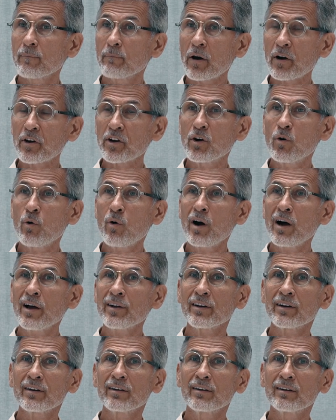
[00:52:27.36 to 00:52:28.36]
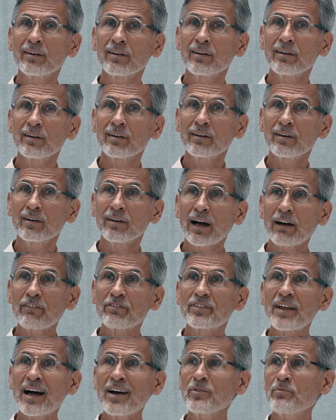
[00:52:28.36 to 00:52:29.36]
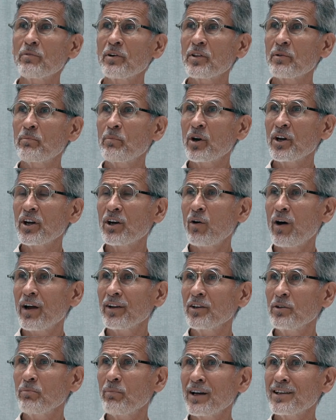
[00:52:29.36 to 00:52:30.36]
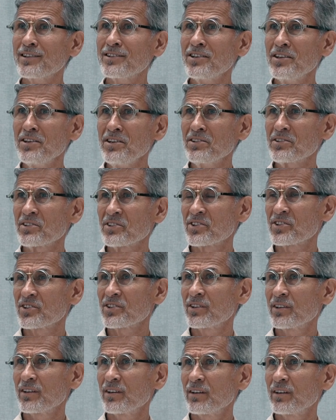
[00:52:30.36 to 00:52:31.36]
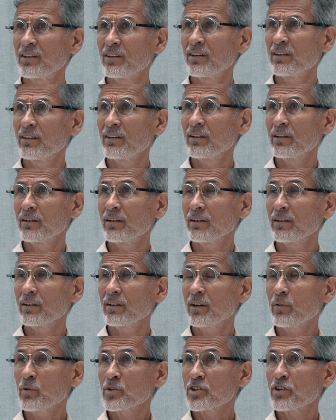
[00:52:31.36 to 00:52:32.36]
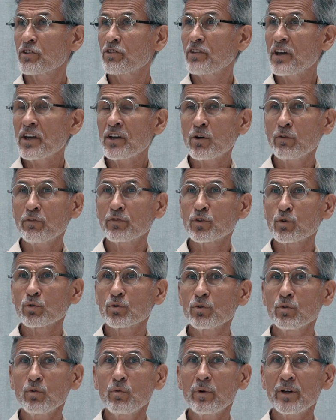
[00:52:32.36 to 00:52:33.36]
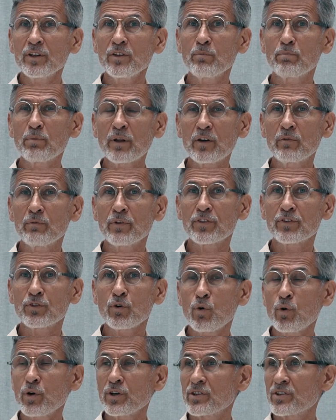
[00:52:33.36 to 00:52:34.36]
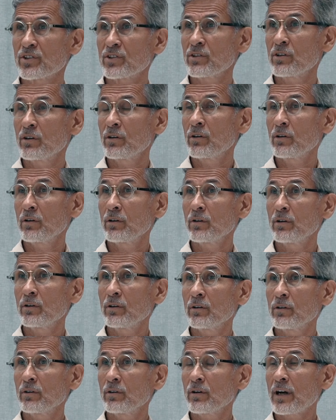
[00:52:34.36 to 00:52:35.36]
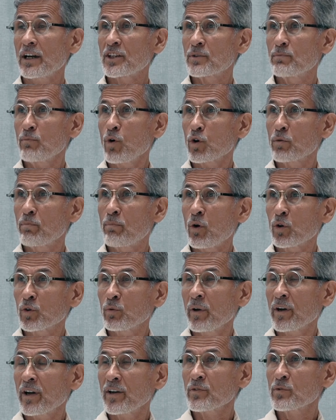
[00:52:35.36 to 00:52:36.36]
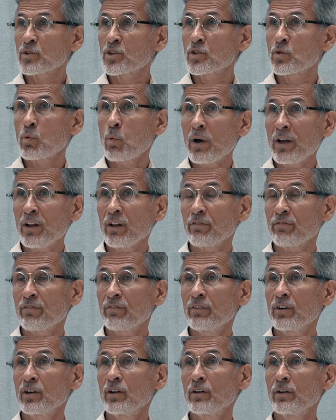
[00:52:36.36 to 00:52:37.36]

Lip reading: Marijuana. I've done with the marijuana in my teens. It was a thing of to do when you play with toys. I smoked pot when I was 12.